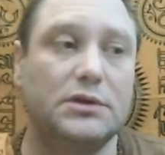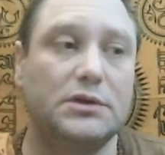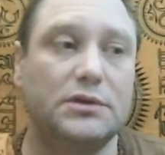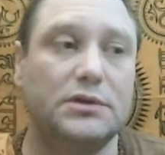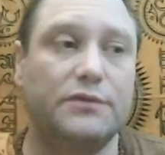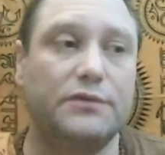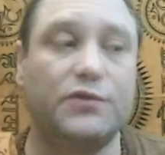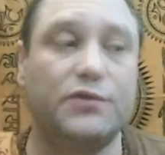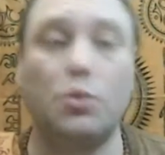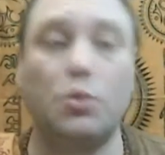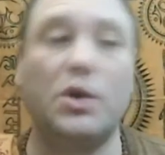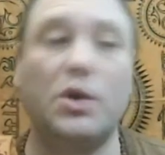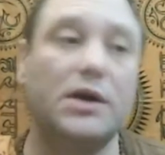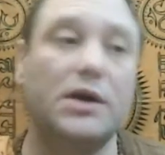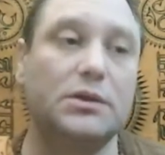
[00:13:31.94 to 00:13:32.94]
From
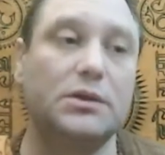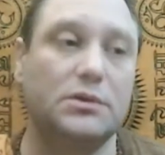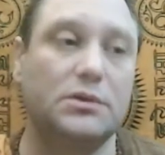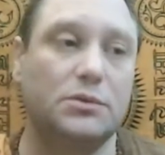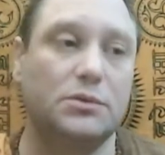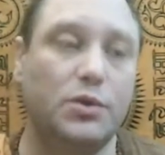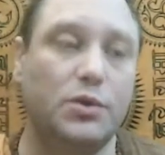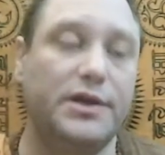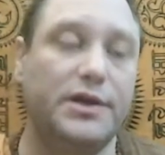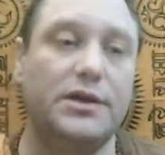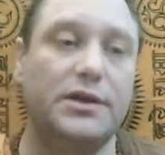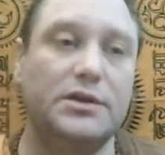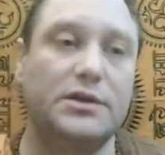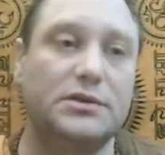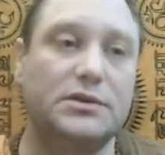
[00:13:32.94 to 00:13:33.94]
one way,
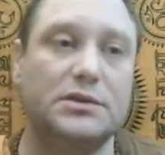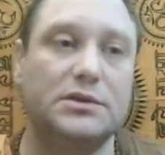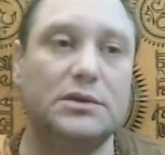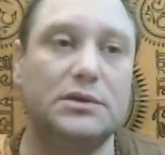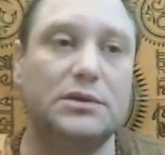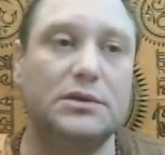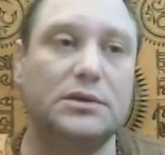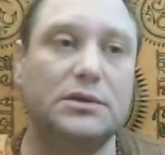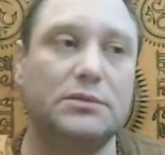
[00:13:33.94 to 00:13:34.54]
it's a